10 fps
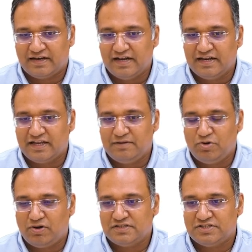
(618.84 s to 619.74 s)
clinical
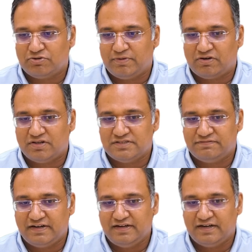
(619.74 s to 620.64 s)
immunology and rheumatology
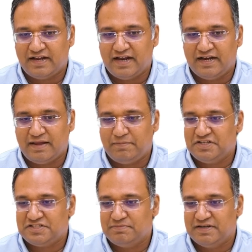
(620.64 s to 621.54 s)
1 and
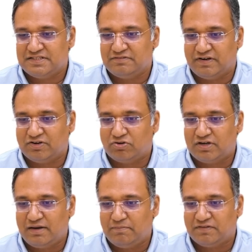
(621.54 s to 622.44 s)
emergency medicine 1.
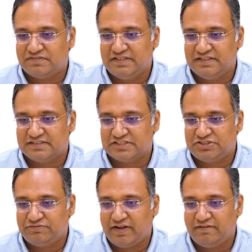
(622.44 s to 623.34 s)
Total number of seats is
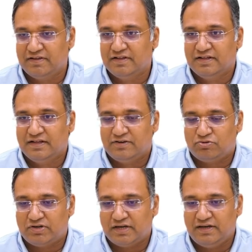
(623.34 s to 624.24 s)
65
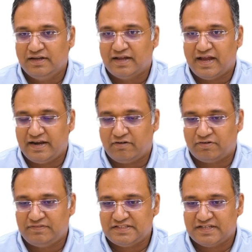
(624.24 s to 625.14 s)
total and out
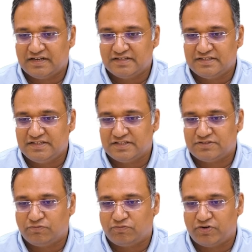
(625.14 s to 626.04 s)
of that general seat
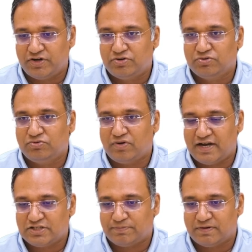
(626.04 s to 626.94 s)
is 42
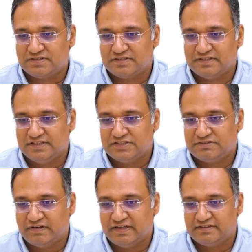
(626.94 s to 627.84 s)
and sponsor seat is
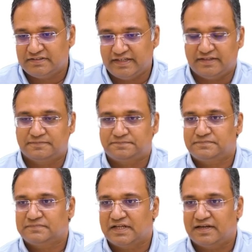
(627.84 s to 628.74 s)
23.
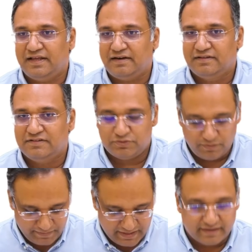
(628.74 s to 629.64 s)
Clear? This is
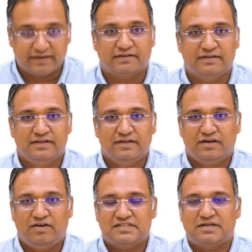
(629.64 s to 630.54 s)
for pediatric.
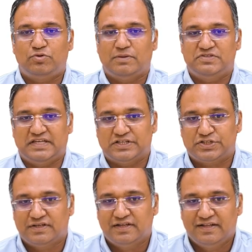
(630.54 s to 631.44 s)
Let's come to MCH.
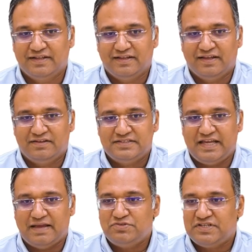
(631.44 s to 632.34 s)

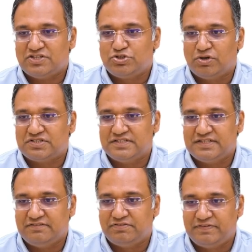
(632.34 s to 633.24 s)
See MCH
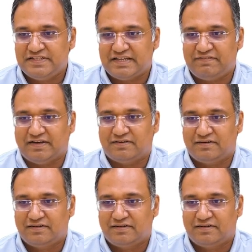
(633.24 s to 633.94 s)
neurosurgery 57,